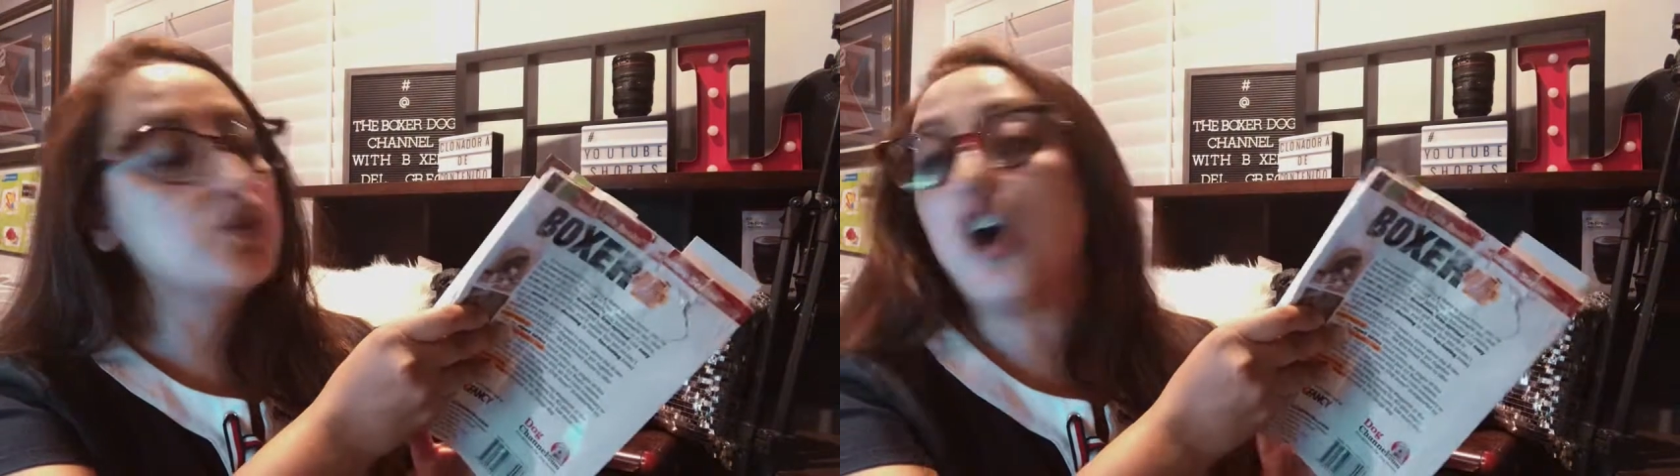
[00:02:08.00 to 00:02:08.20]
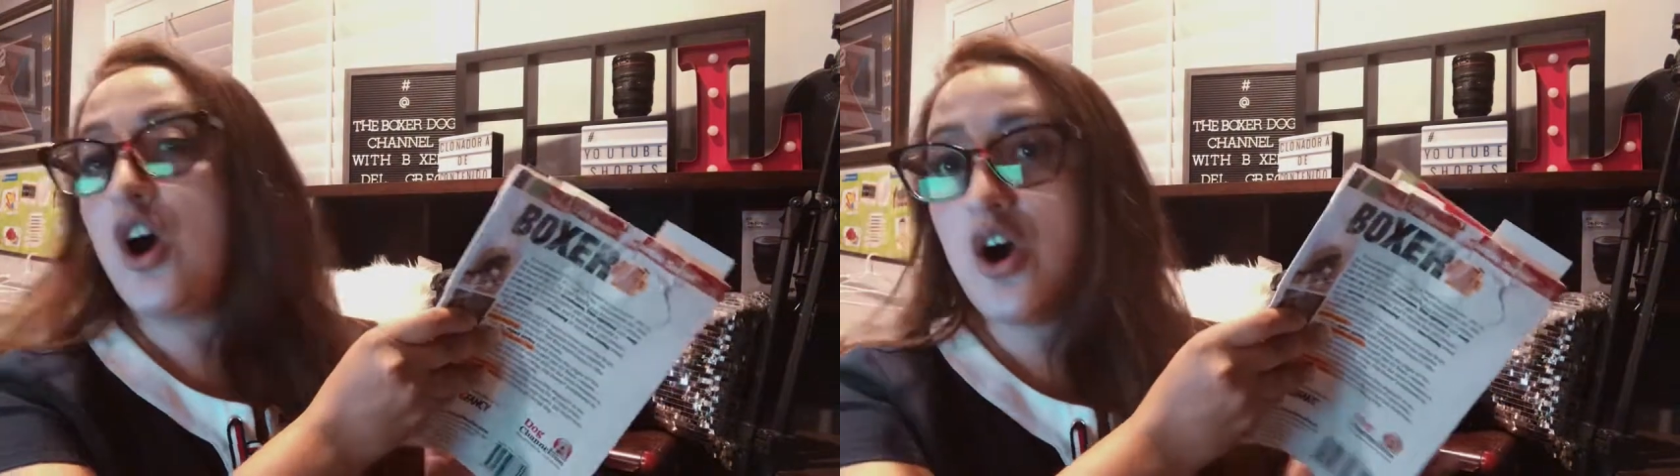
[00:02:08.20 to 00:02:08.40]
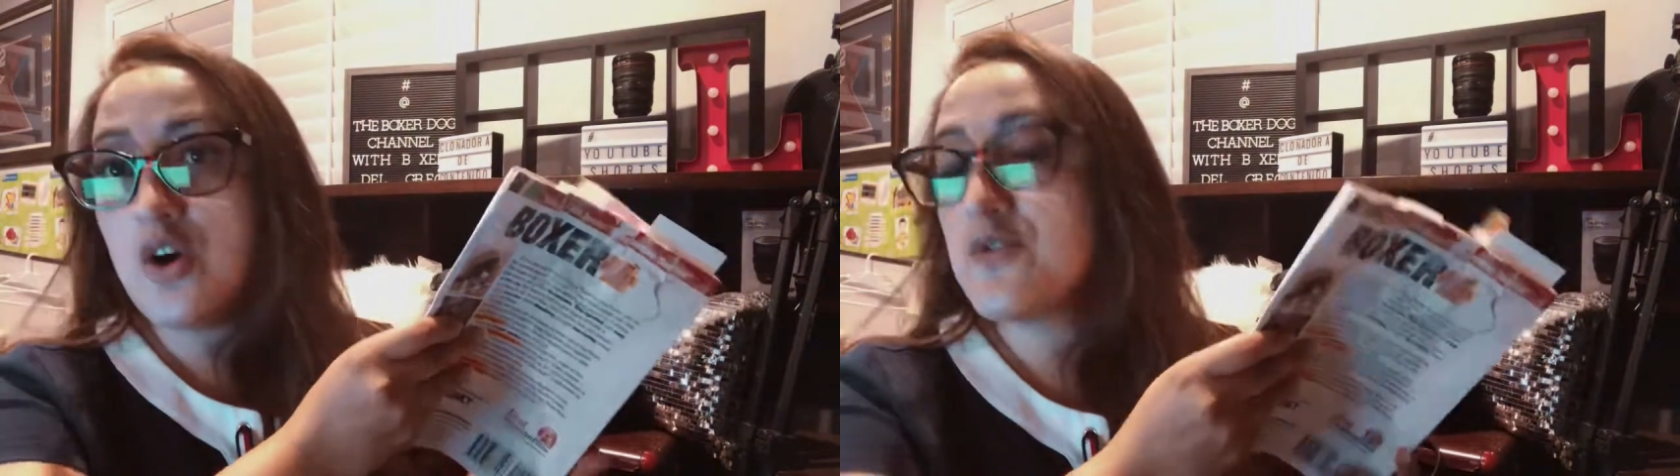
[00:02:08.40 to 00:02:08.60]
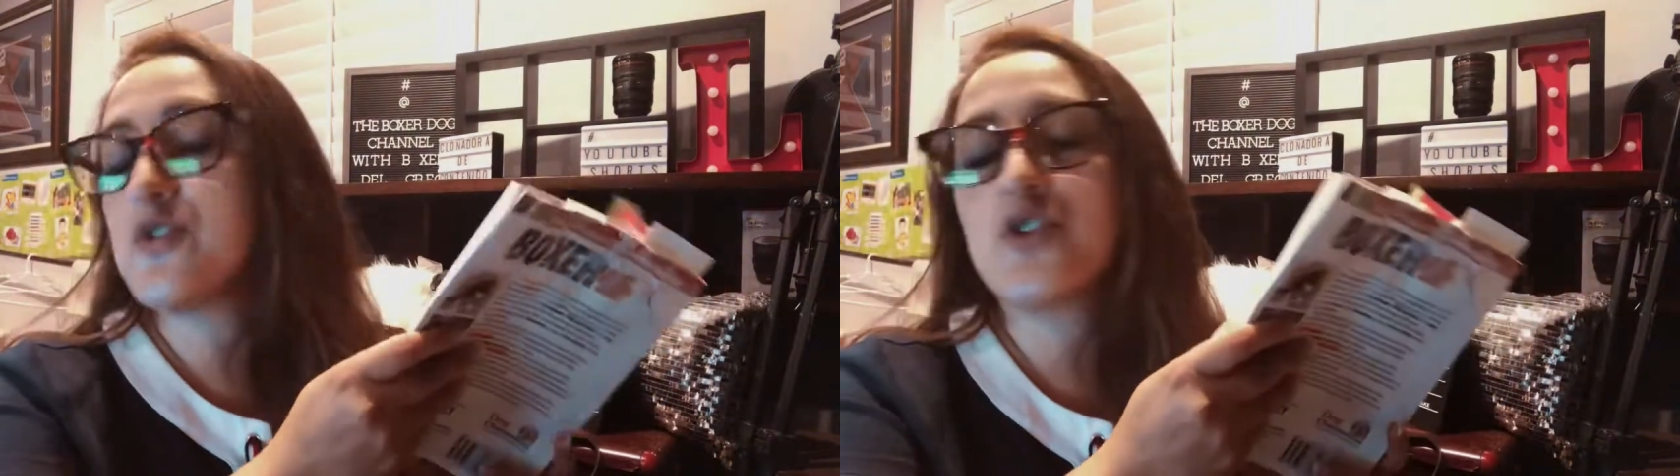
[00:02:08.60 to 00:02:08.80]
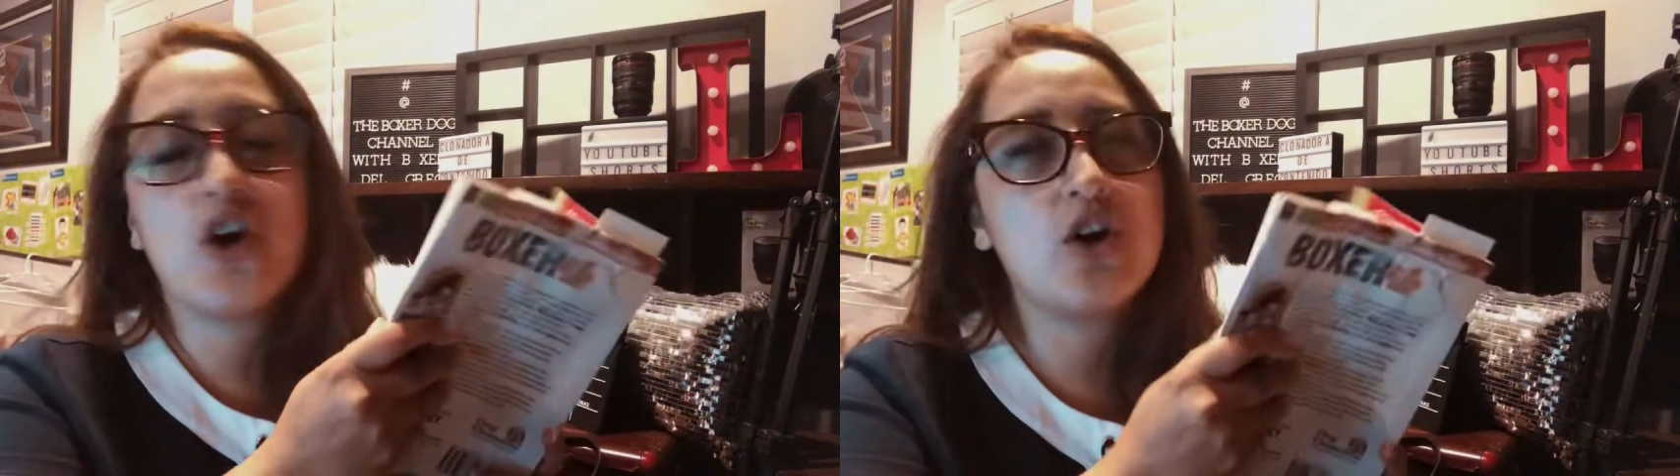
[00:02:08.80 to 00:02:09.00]
love
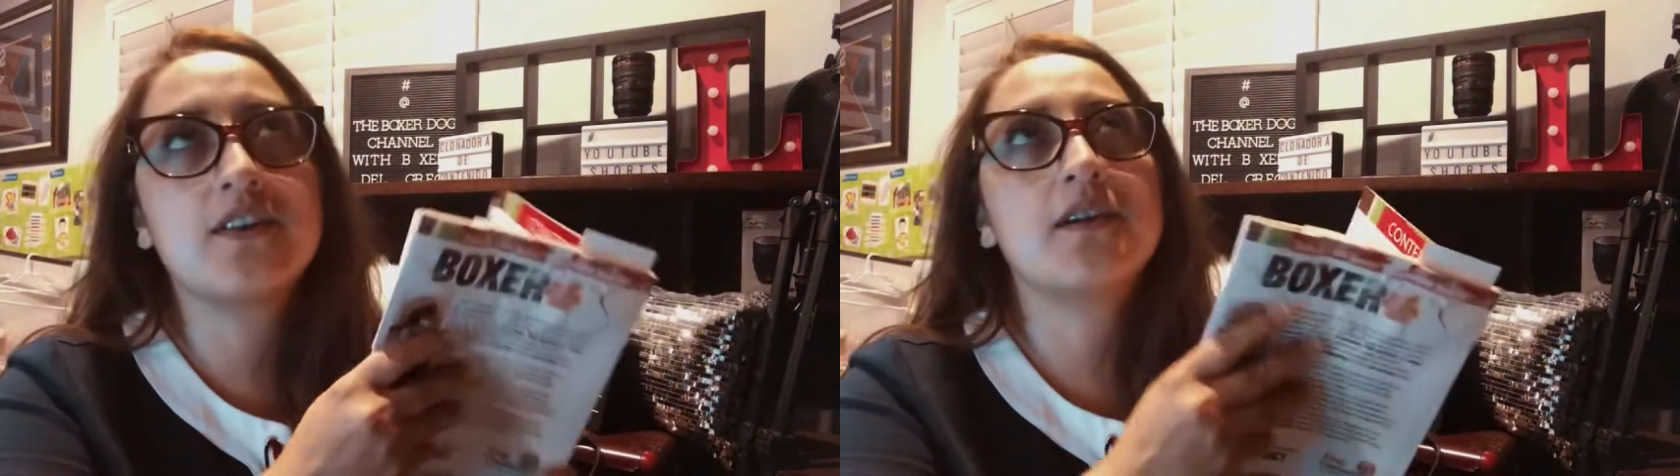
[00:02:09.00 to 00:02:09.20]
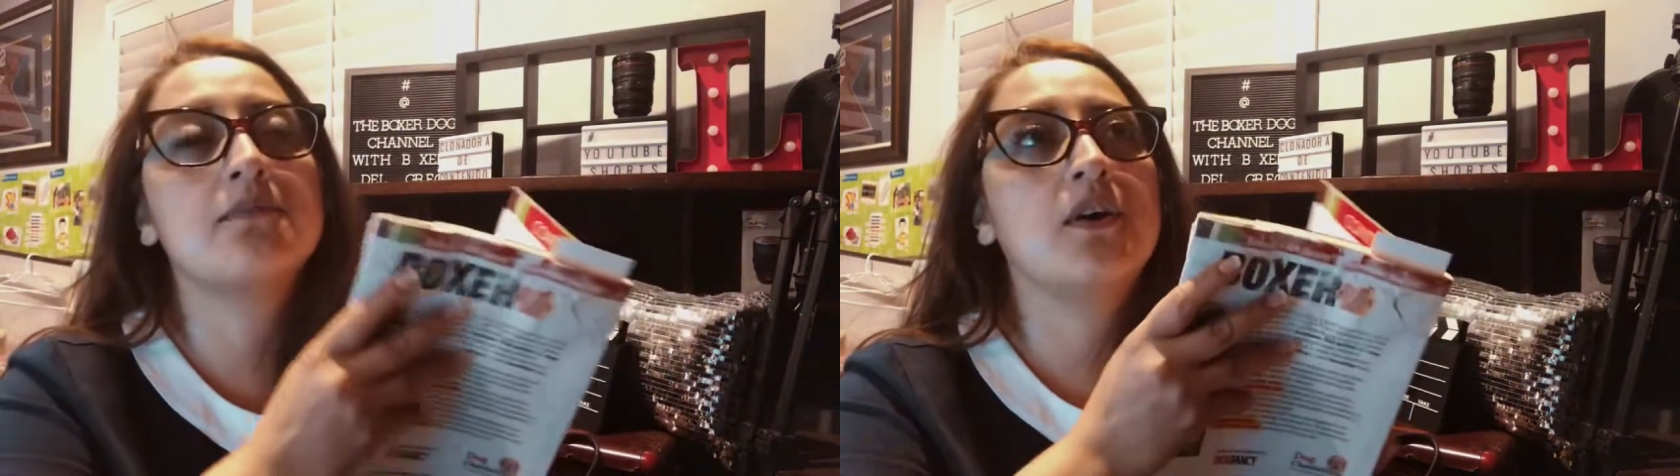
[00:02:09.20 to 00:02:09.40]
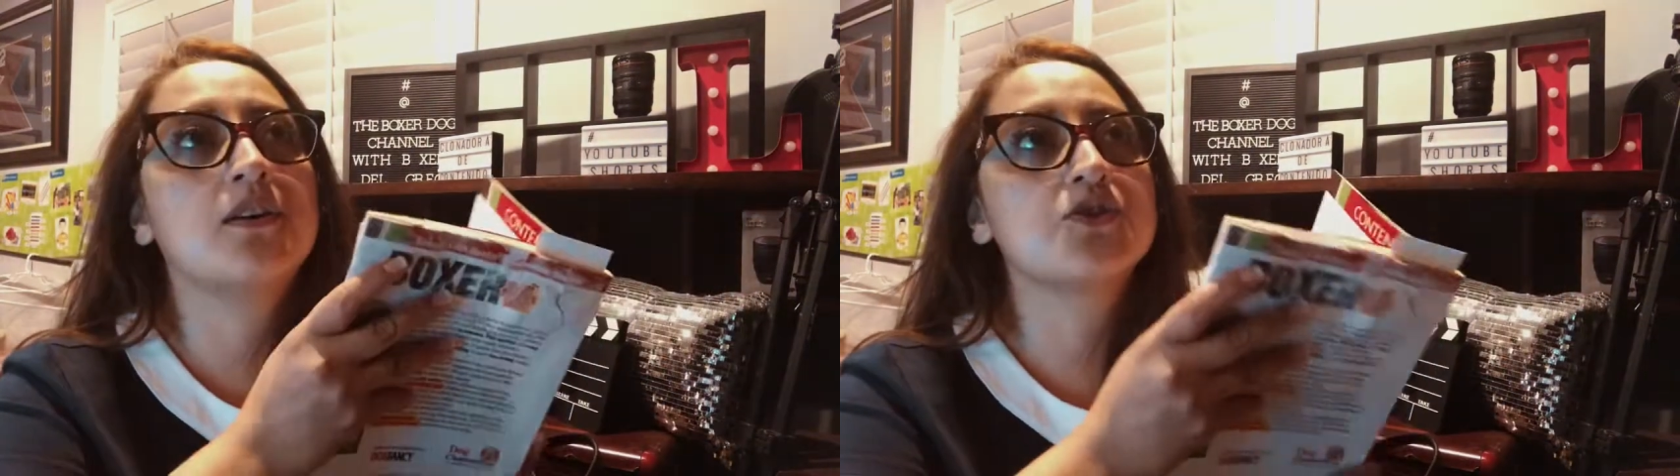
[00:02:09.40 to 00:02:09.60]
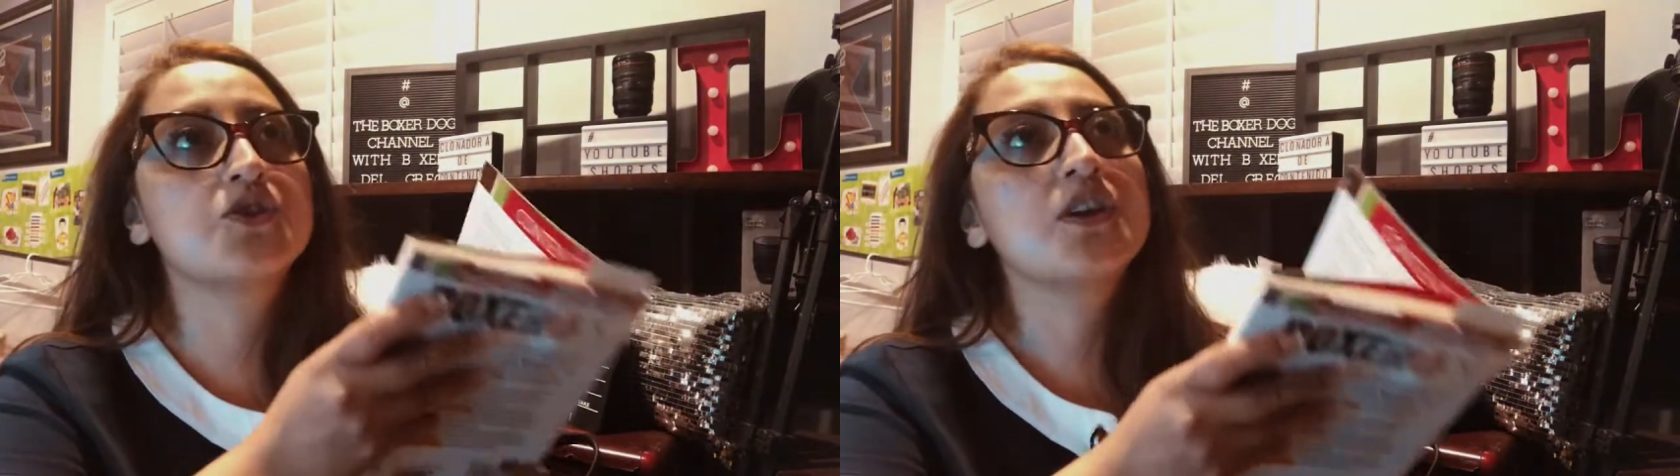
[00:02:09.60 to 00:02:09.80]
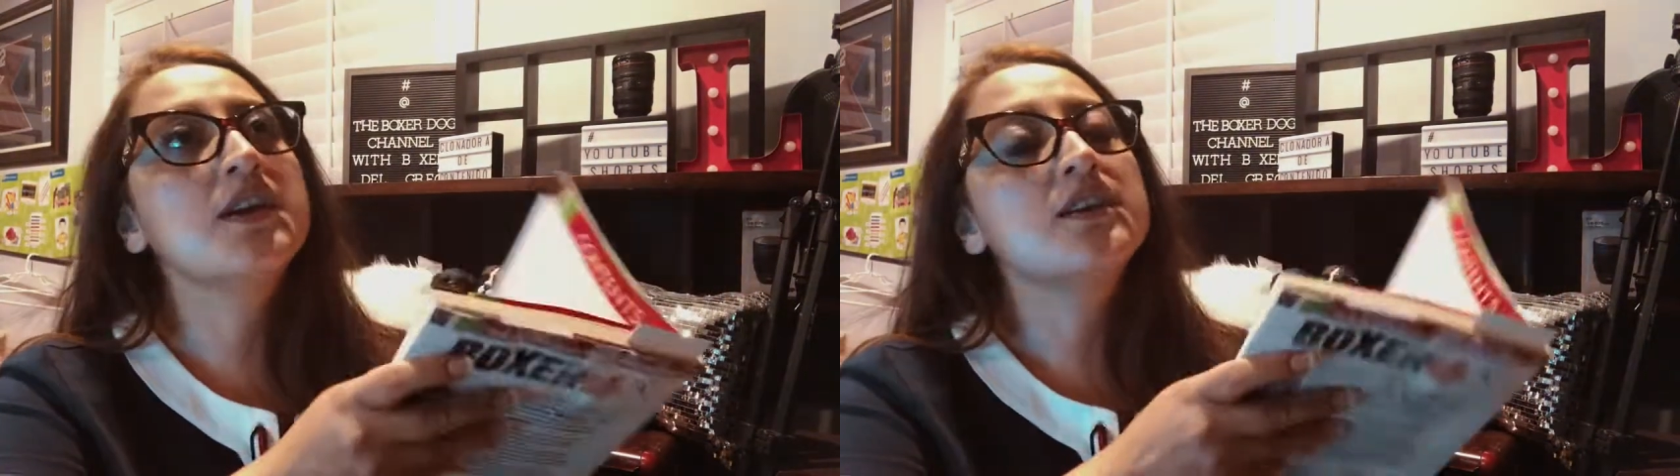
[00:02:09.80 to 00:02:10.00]
your dog that much,